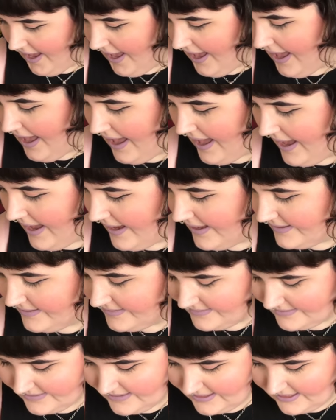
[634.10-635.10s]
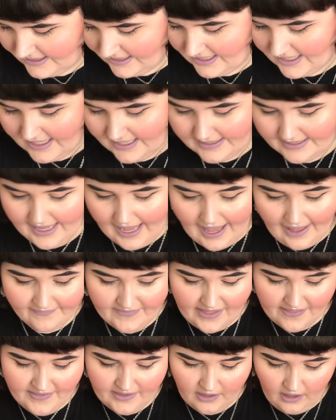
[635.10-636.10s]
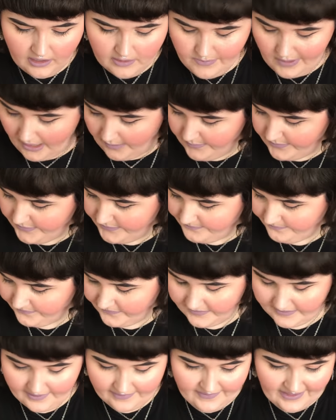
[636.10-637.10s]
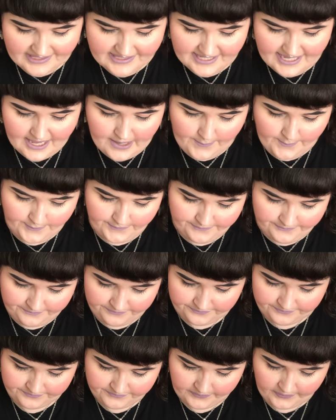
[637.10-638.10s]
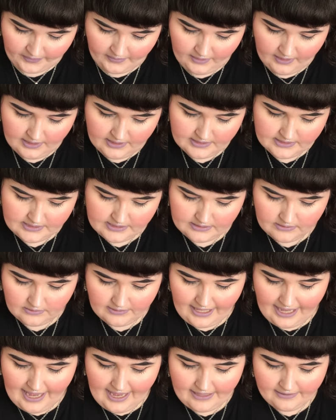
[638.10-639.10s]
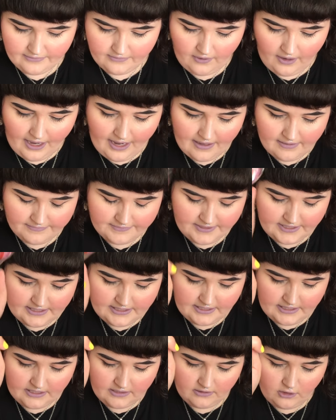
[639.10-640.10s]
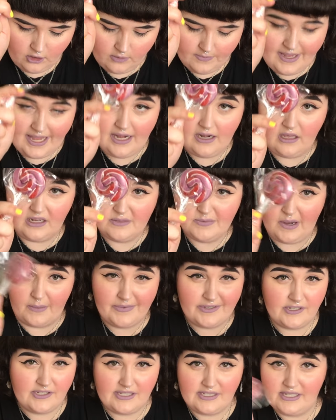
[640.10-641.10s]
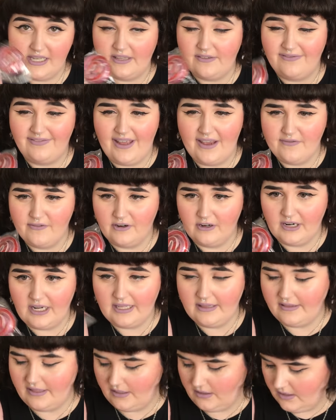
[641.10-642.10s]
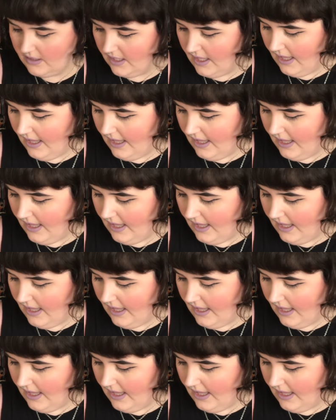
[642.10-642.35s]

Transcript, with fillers: And yeah, and then the lollipop, and that's it. So the handcrafted gourmet lollipop. It doesn't say the flavor or anything.